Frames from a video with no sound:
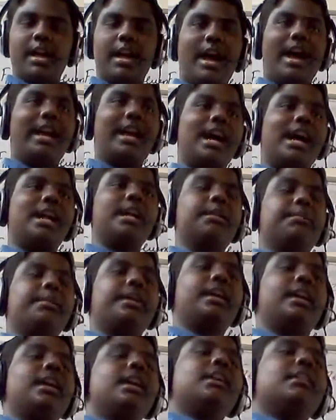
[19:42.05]
I can't
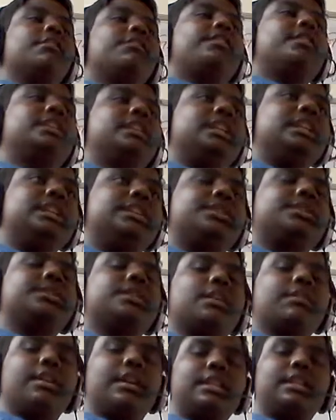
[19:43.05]
pay for each
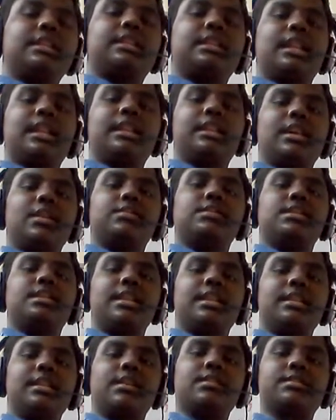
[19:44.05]
10,000,
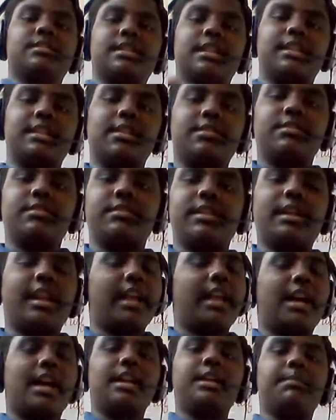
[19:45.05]
right?
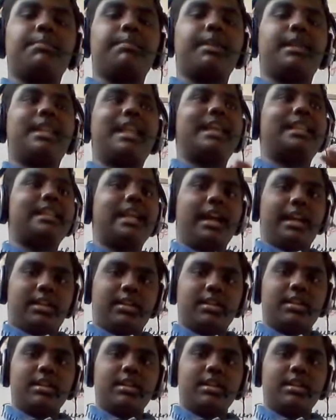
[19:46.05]
I can't pay like that.